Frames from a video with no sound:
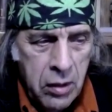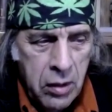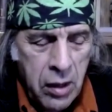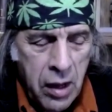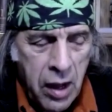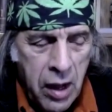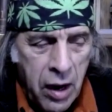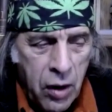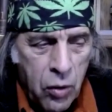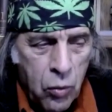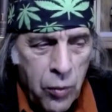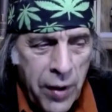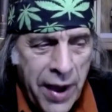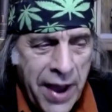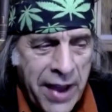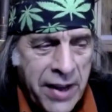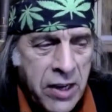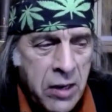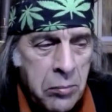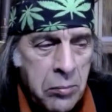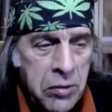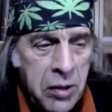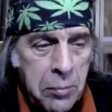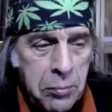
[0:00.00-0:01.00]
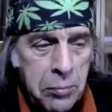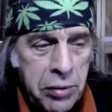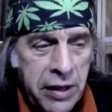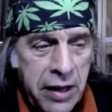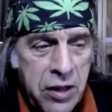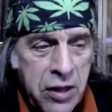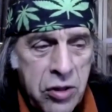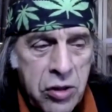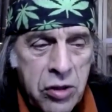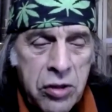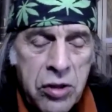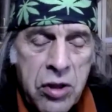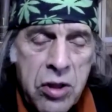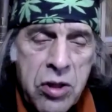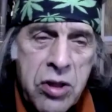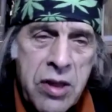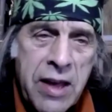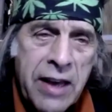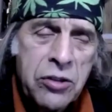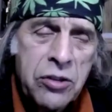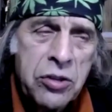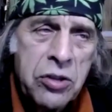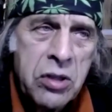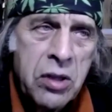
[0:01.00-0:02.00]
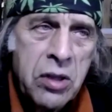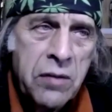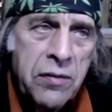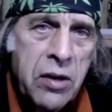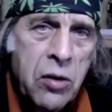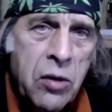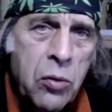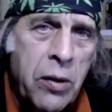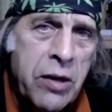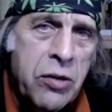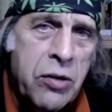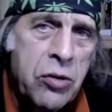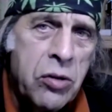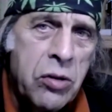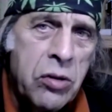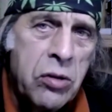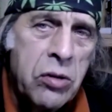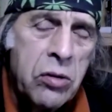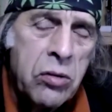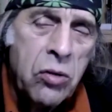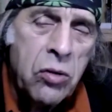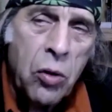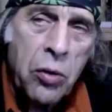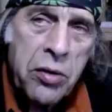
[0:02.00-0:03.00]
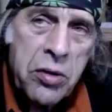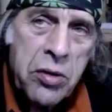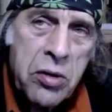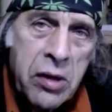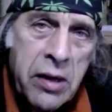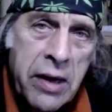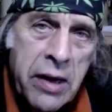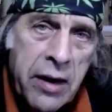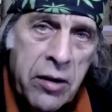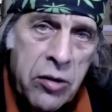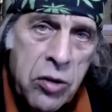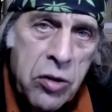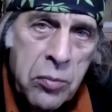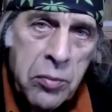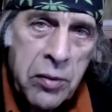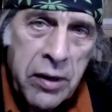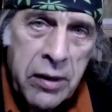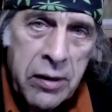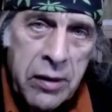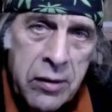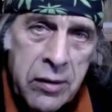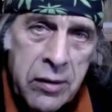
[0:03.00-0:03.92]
are randomly placed in the sections of a question known as a card spread